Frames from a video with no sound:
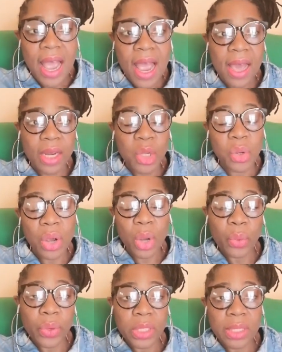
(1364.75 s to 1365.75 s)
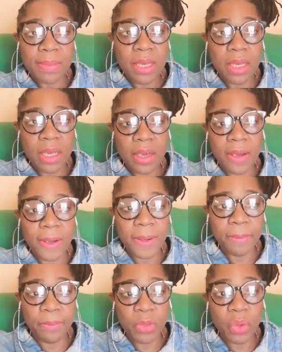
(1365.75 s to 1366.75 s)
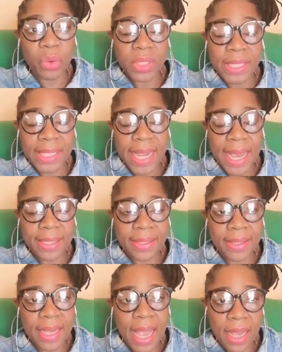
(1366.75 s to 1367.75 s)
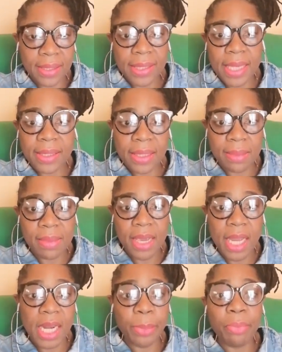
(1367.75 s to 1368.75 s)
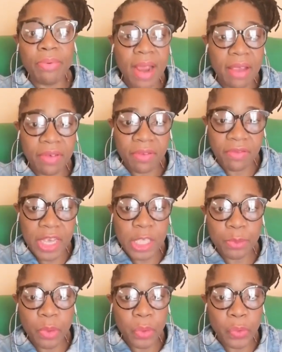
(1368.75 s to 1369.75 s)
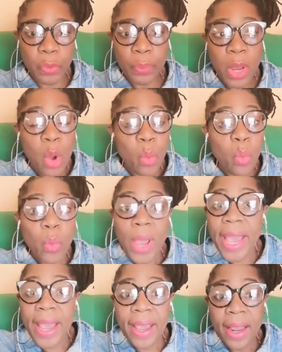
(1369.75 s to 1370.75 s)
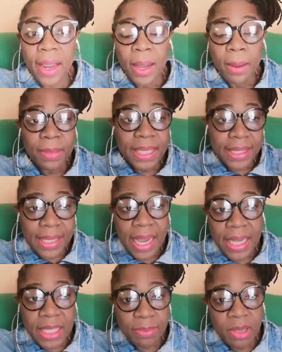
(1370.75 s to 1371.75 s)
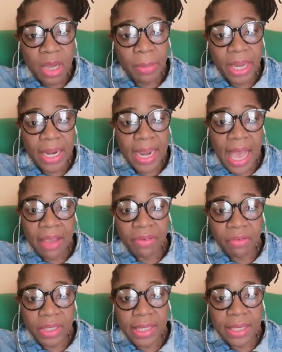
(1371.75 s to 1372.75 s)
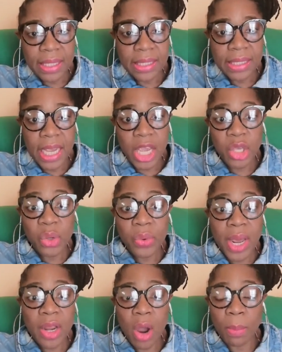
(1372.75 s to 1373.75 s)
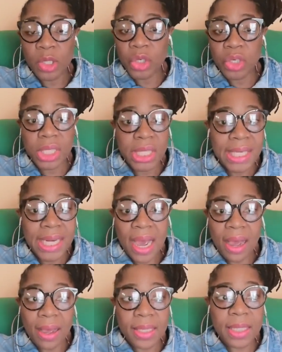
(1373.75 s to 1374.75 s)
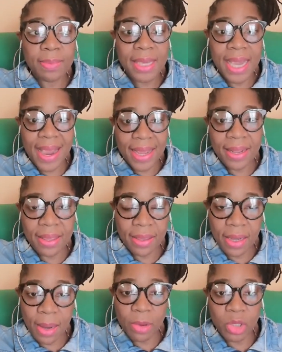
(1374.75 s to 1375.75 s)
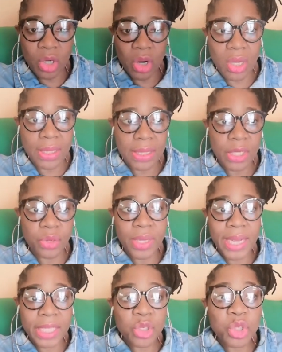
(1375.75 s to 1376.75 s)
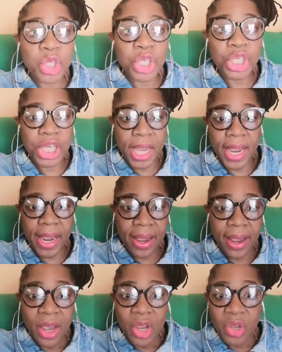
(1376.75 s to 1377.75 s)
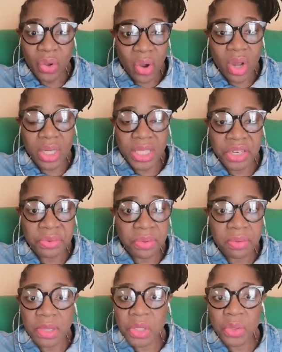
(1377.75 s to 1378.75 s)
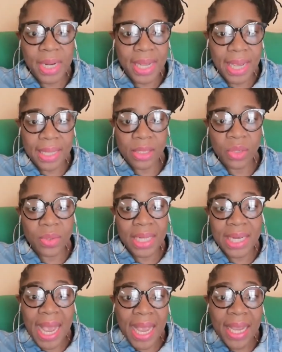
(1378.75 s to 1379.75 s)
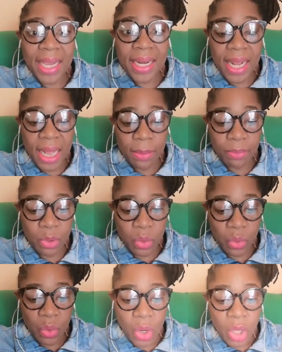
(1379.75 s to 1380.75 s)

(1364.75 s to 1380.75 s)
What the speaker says: and you are going to be you're going to get access to me in a private Facebook group where, besides me coming live every single day, you get the opportunity to ask me anything about your content. You get to share your content with me so that I can help you